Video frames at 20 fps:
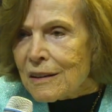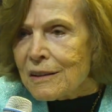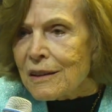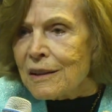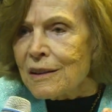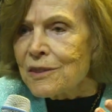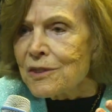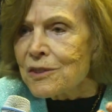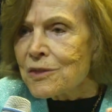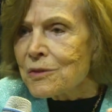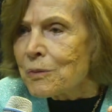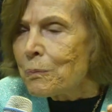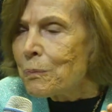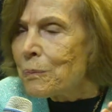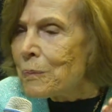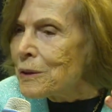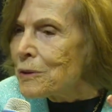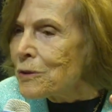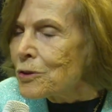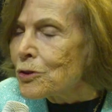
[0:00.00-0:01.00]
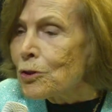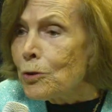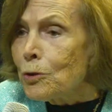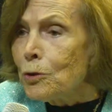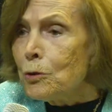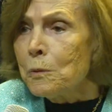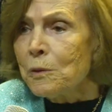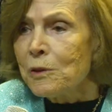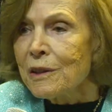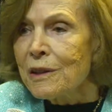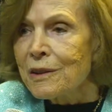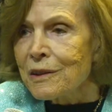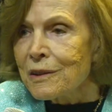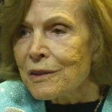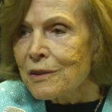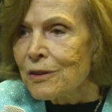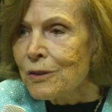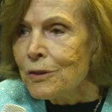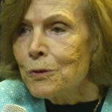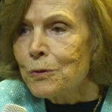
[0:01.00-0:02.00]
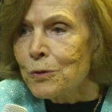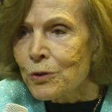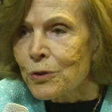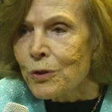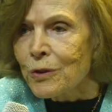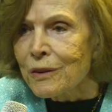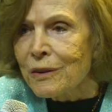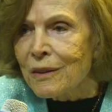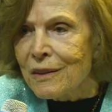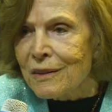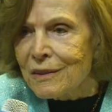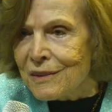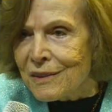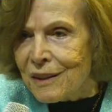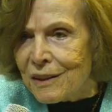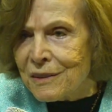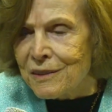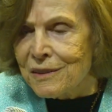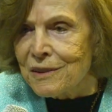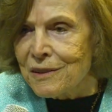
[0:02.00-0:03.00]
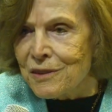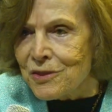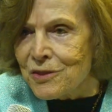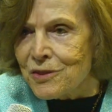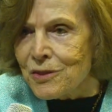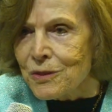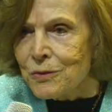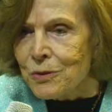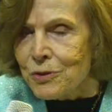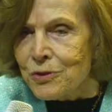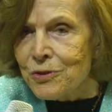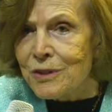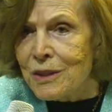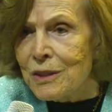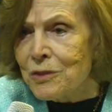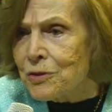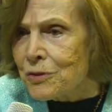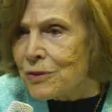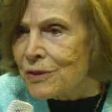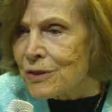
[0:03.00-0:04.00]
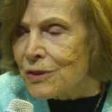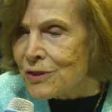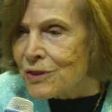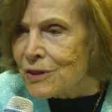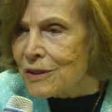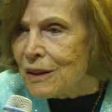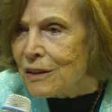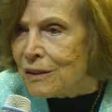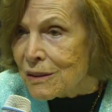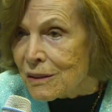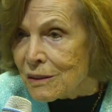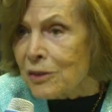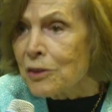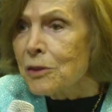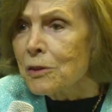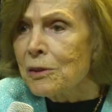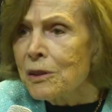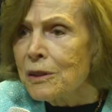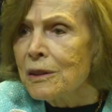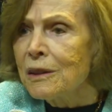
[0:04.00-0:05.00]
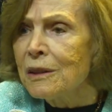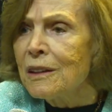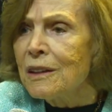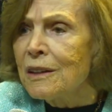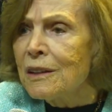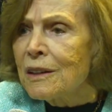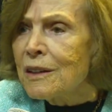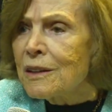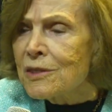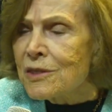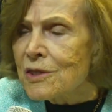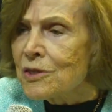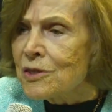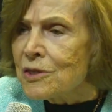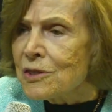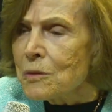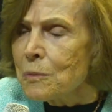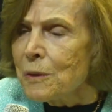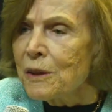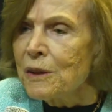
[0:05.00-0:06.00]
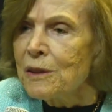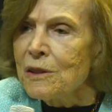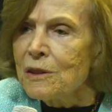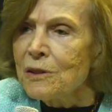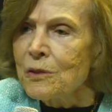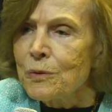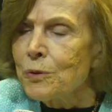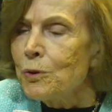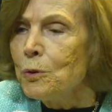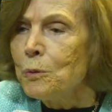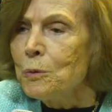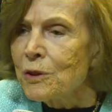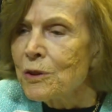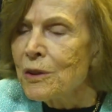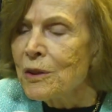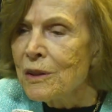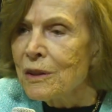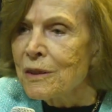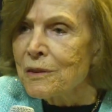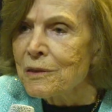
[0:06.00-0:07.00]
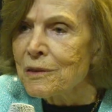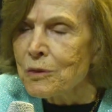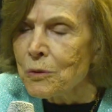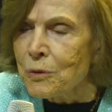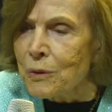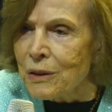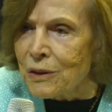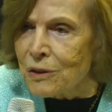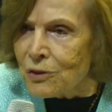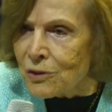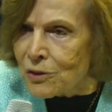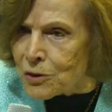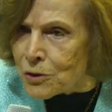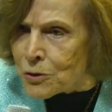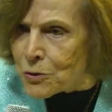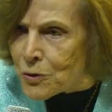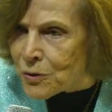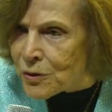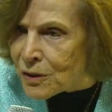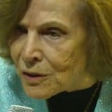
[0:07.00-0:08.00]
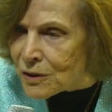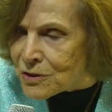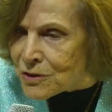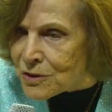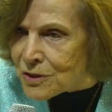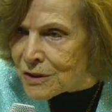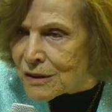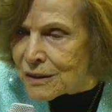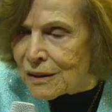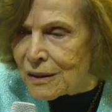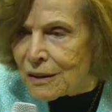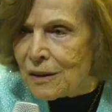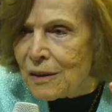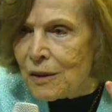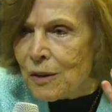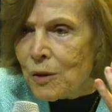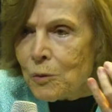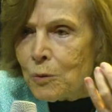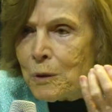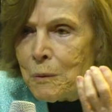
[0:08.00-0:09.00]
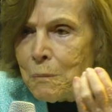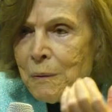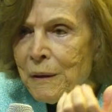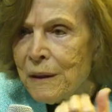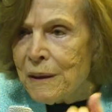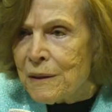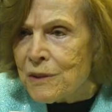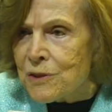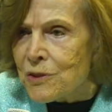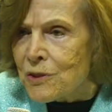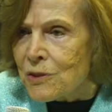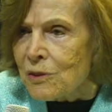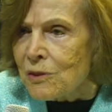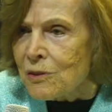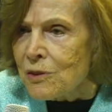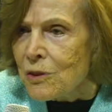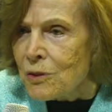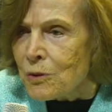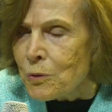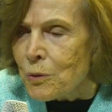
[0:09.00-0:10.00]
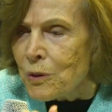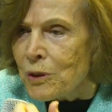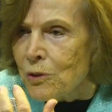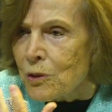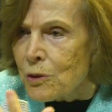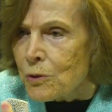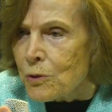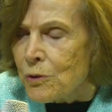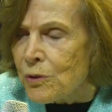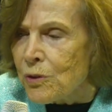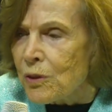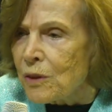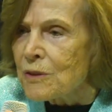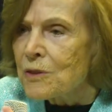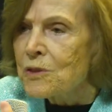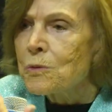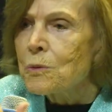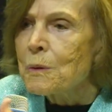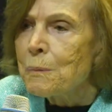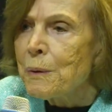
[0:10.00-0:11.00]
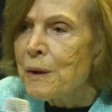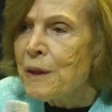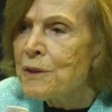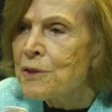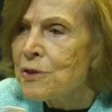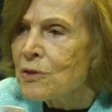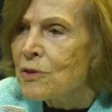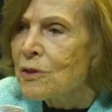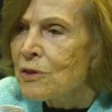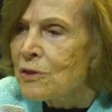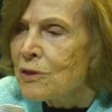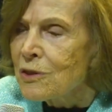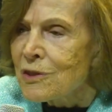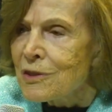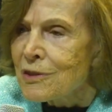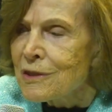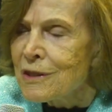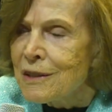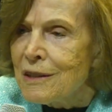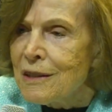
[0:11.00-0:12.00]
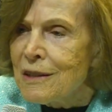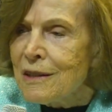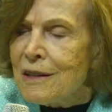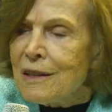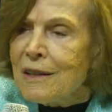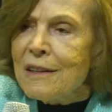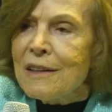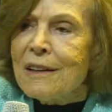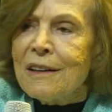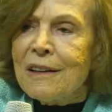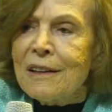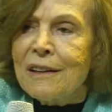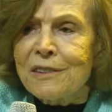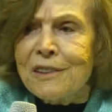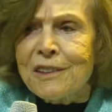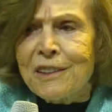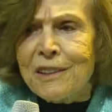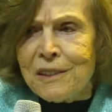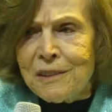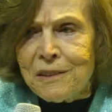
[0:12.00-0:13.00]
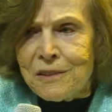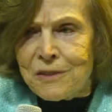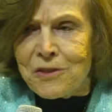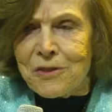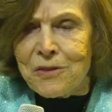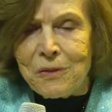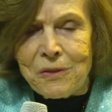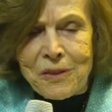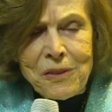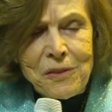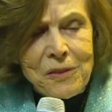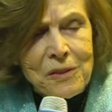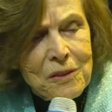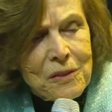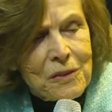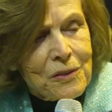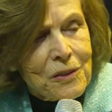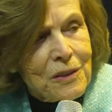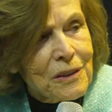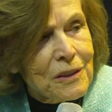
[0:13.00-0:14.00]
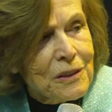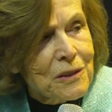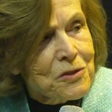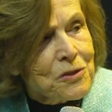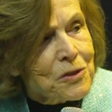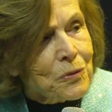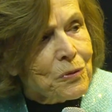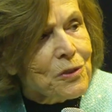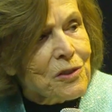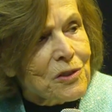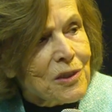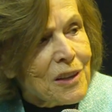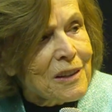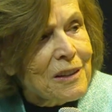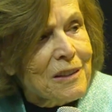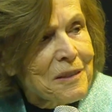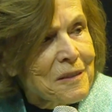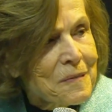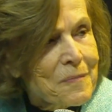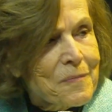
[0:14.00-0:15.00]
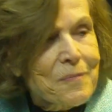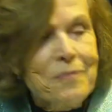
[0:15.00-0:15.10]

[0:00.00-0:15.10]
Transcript: that has been accumulating over decades, over centuries, literally since the beginning of humankind, we learn things, we pass it along. We learn things, we pass it along. And the kids, when I think of the kids of today,